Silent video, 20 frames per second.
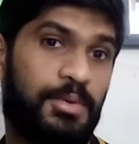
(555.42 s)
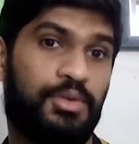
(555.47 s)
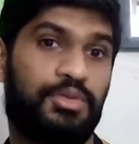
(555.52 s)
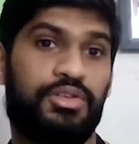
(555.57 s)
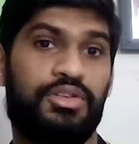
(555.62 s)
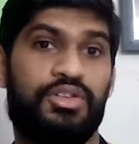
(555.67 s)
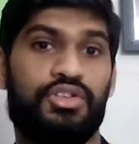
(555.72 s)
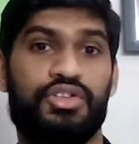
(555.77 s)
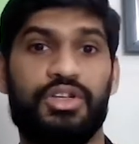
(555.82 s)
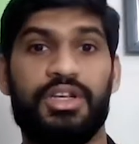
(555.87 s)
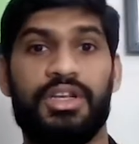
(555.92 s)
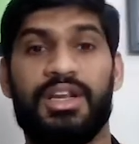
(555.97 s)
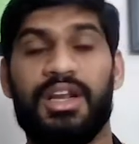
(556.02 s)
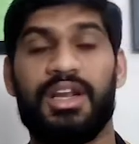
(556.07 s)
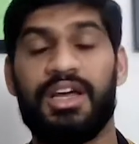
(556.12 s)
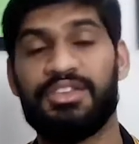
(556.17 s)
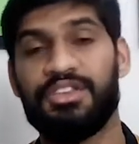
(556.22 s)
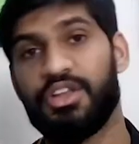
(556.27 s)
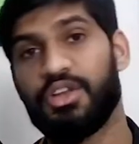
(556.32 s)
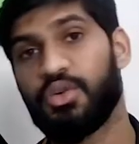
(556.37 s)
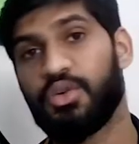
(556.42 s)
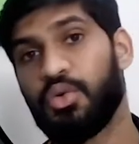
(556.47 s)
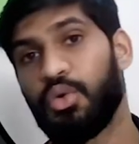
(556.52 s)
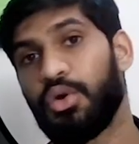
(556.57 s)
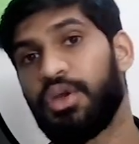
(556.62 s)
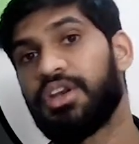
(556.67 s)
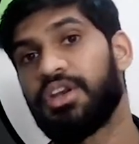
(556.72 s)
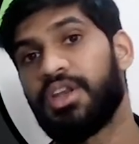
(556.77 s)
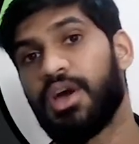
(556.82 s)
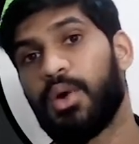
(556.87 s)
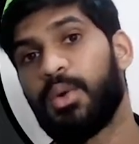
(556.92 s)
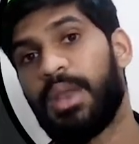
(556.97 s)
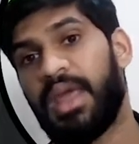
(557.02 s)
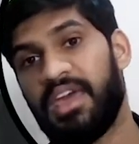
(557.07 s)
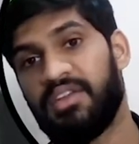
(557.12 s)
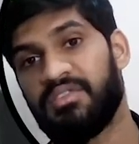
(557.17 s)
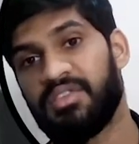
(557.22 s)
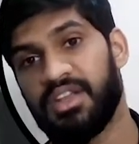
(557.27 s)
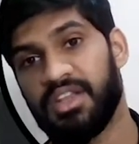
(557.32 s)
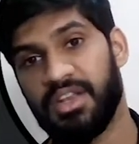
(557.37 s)
position rather than going down
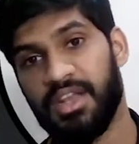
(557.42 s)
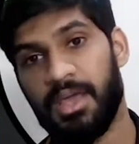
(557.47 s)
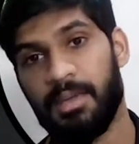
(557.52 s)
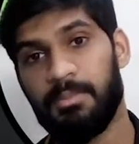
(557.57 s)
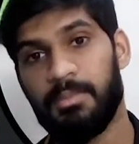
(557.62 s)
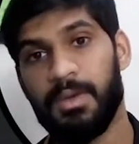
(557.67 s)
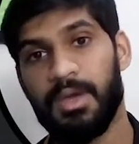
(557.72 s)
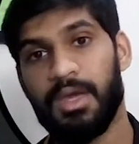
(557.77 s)
every rep,